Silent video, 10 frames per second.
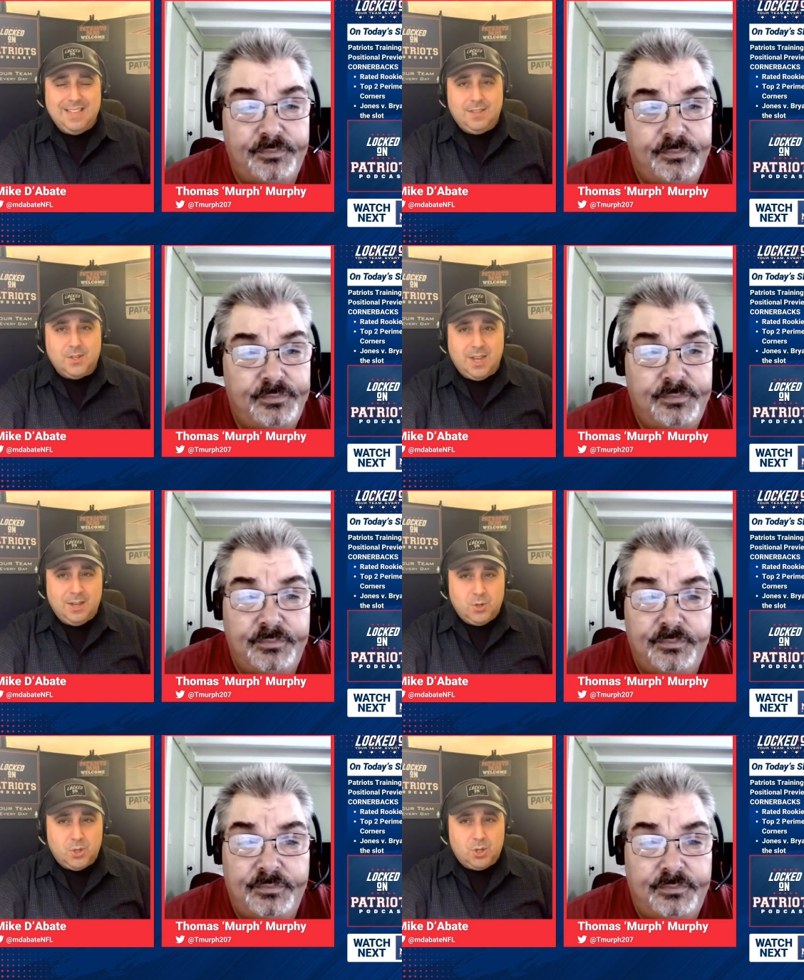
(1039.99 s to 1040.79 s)
Speaker 1: These
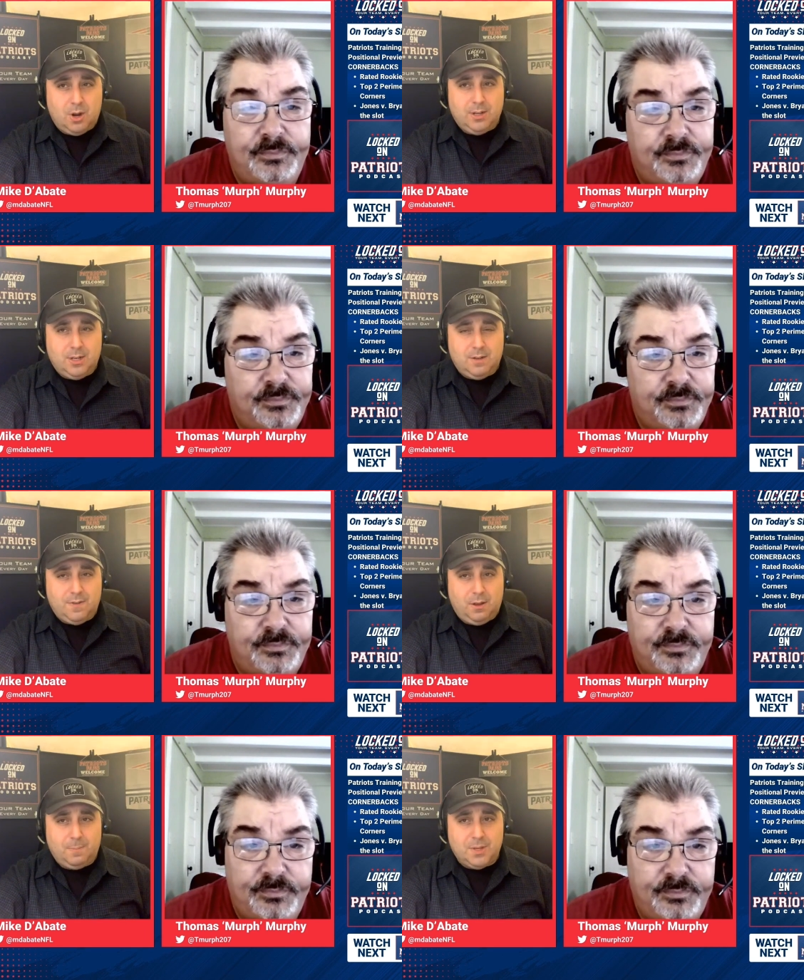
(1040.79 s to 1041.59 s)
guys are starting to
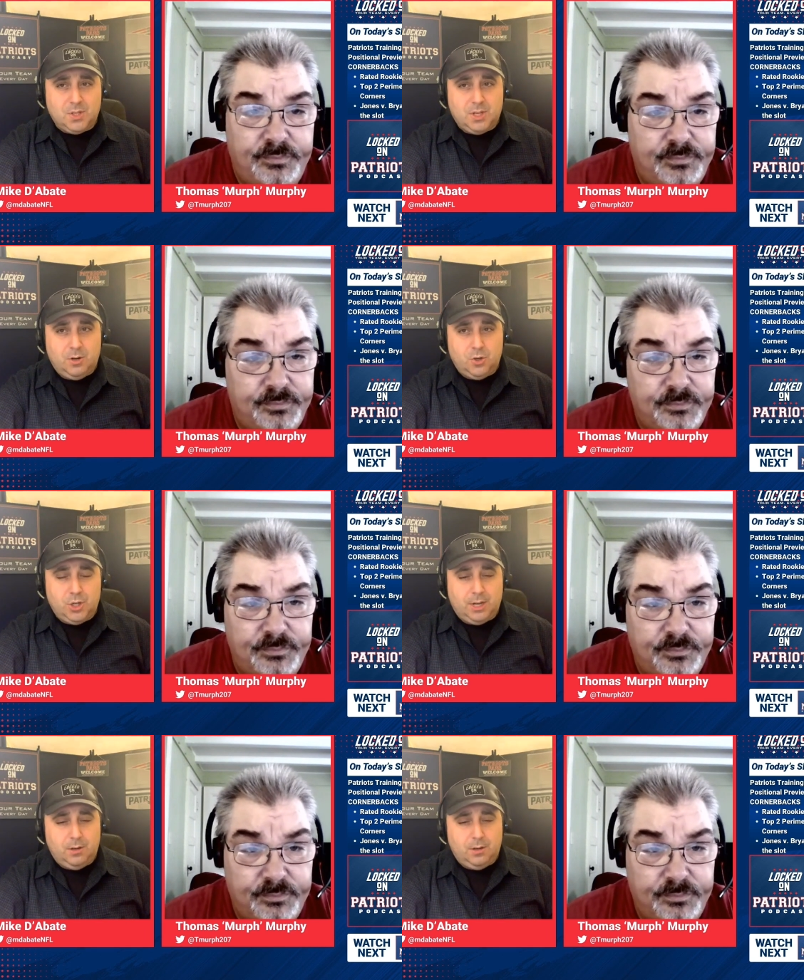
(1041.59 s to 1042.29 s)
develop a synergy.